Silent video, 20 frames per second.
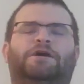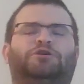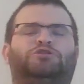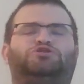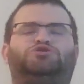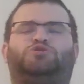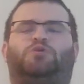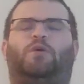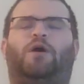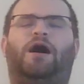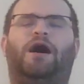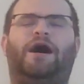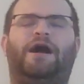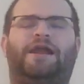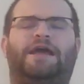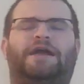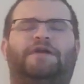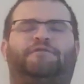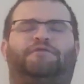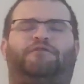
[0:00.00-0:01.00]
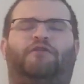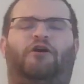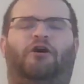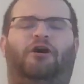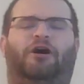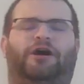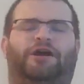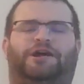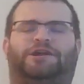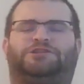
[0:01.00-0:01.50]

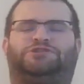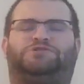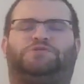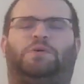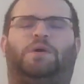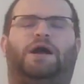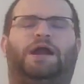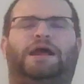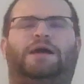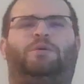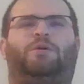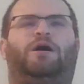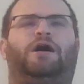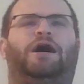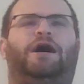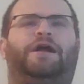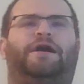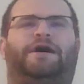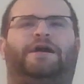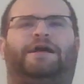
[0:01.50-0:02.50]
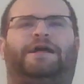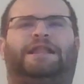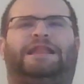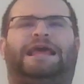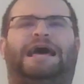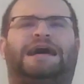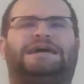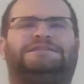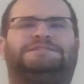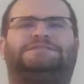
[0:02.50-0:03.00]
24 to 21 on a
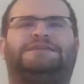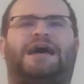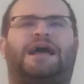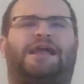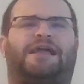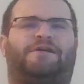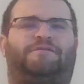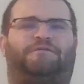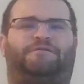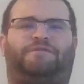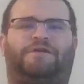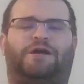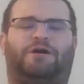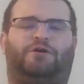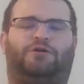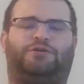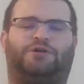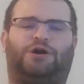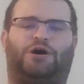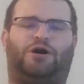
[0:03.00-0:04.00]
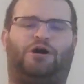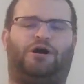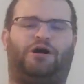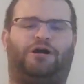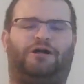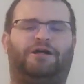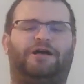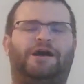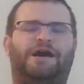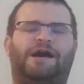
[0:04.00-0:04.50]
last second field
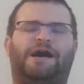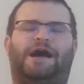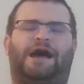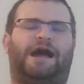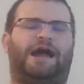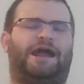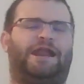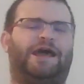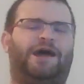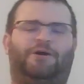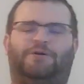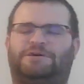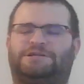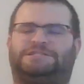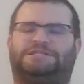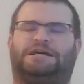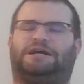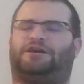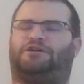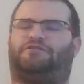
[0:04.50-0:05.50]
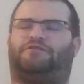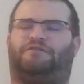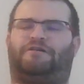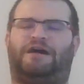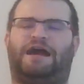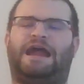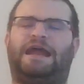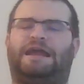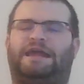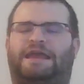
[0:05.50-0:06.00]
goal and it was a
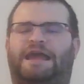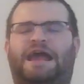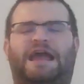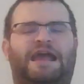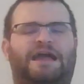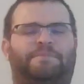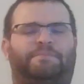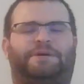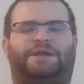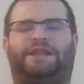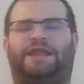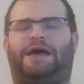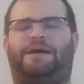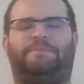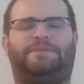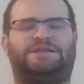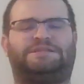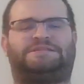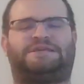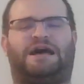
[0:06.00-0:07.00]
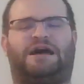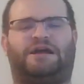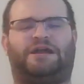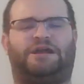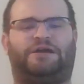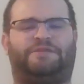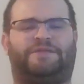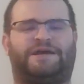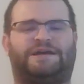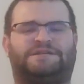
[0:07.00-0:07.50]
great game. But let me tell
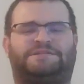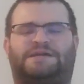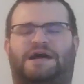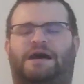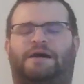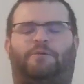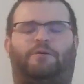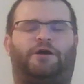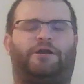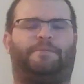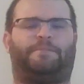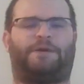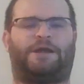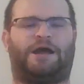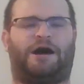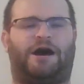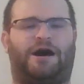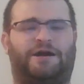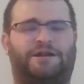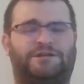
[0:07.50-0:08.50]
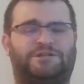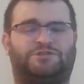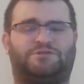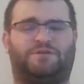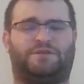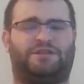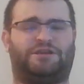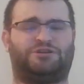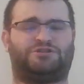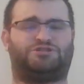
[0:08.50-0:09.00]
you this I want to be honest
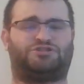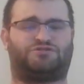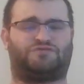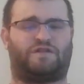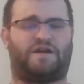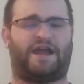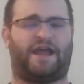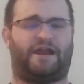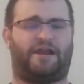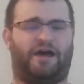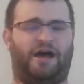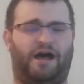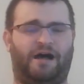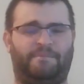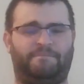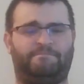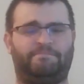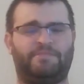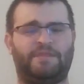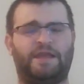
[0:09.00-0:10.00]
with you straight up.